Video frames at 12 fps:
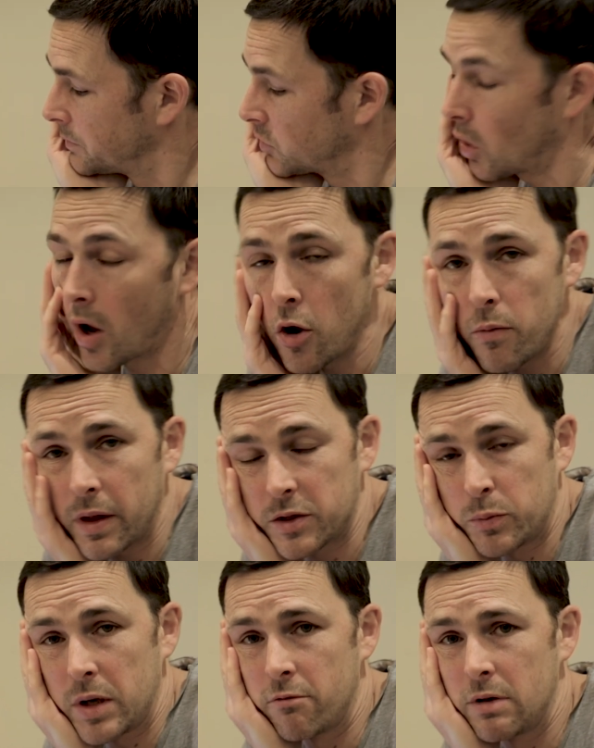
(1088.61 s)
So I hope
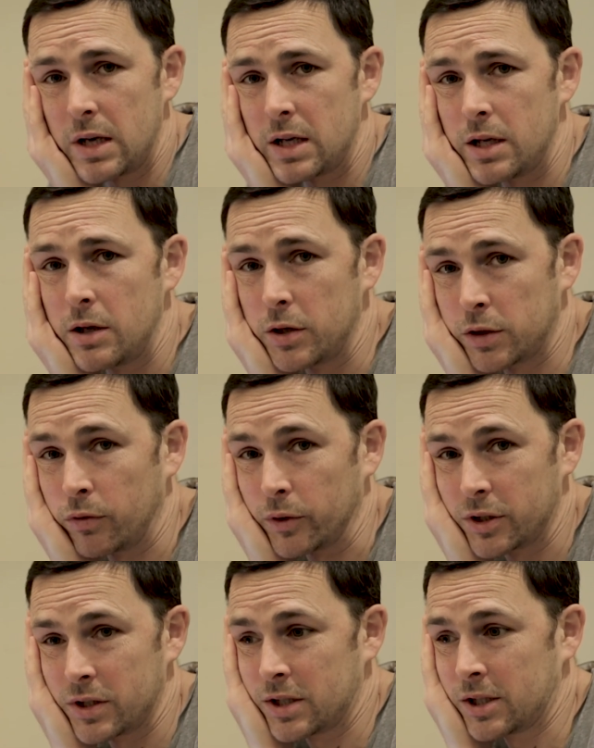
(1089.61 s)
that's been really
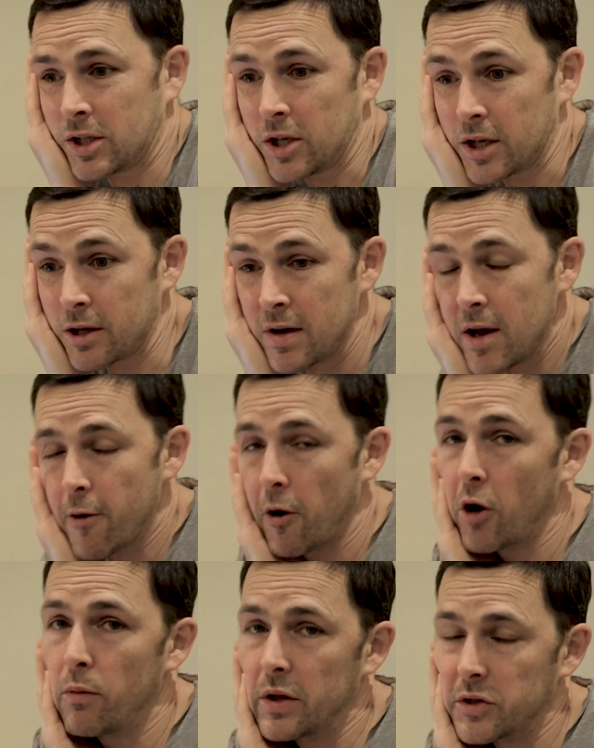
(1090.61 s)
useful to you. I
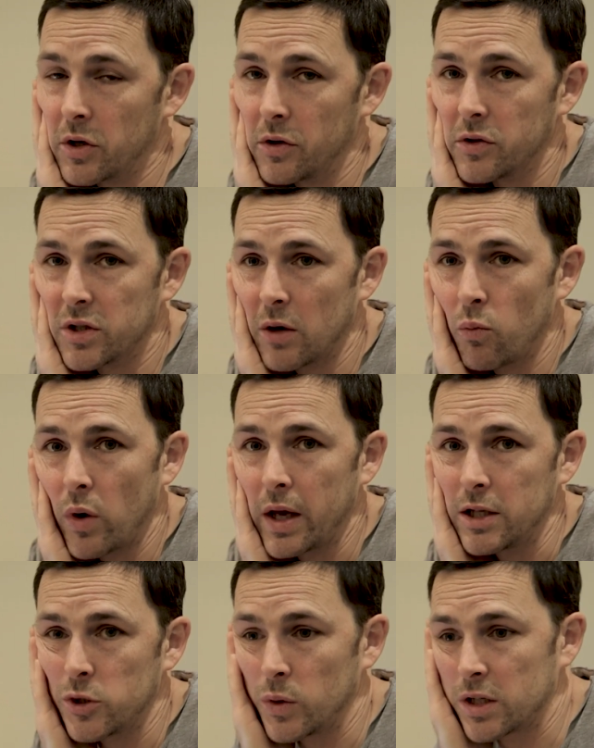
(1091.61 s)
hope that's gone some
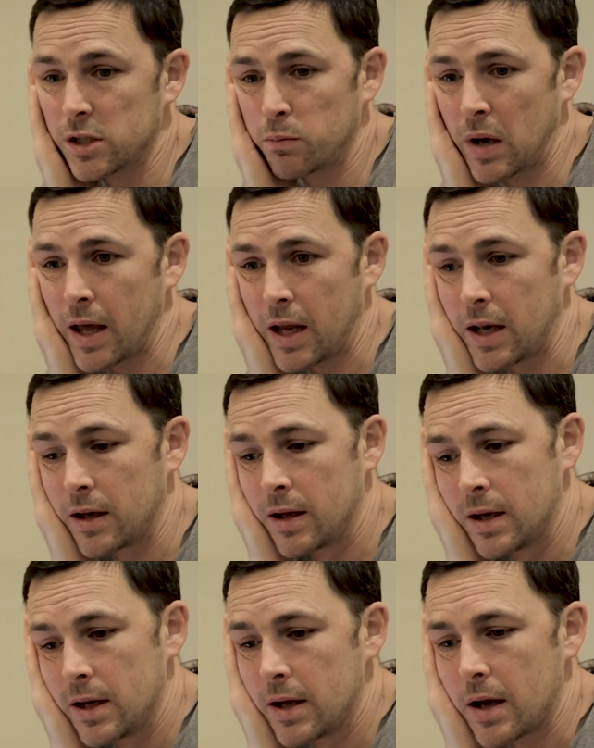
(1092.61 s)
way to explain
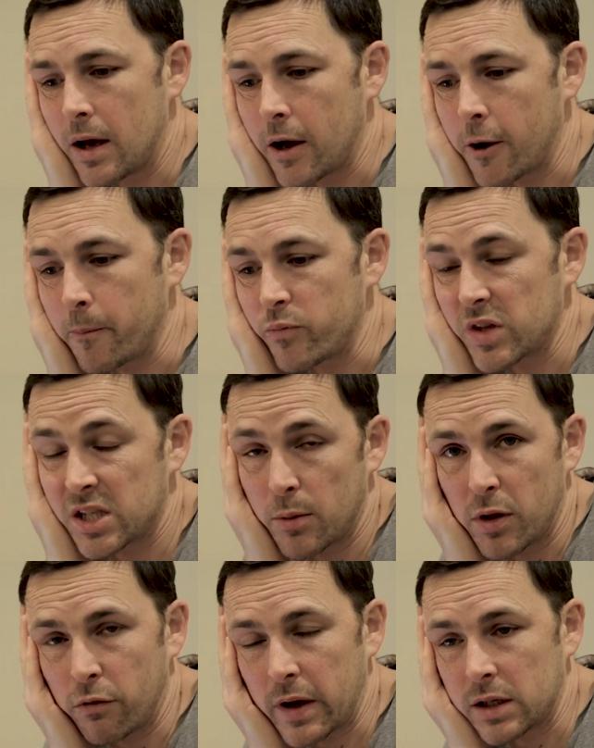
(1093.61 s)

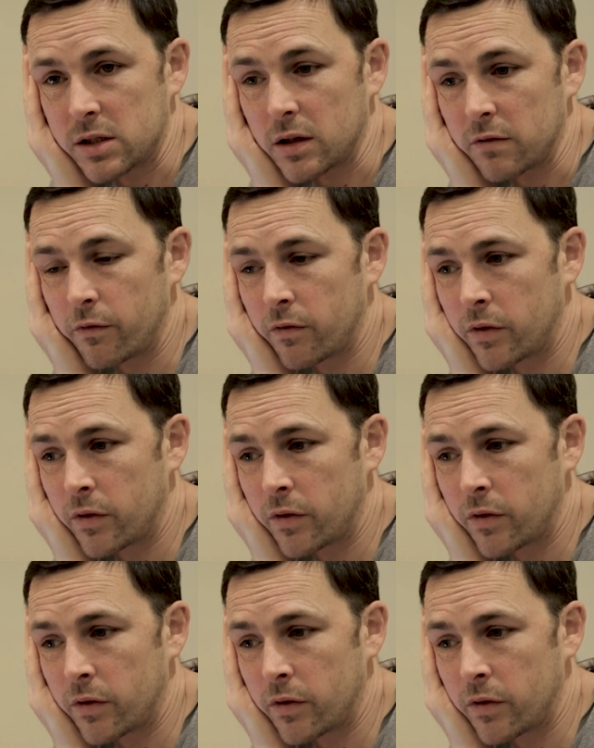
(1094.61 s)
some of the facts and